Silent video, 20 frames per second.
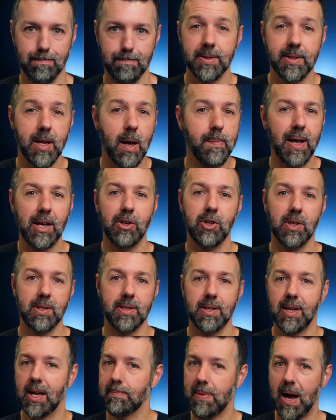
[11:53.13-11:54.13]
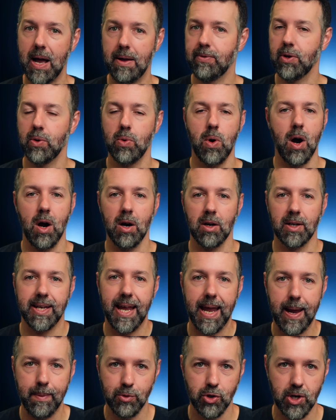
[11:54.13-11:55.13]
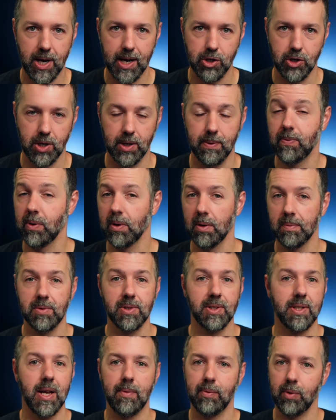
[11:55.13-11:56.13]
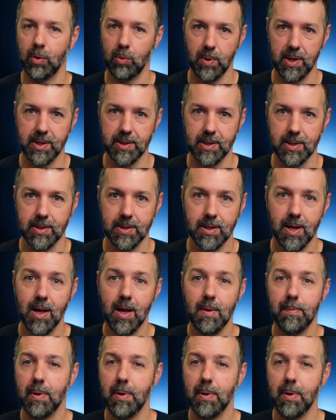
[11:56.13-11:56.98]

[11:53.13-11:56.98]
Subagents, in my view, are game changing for several reasons,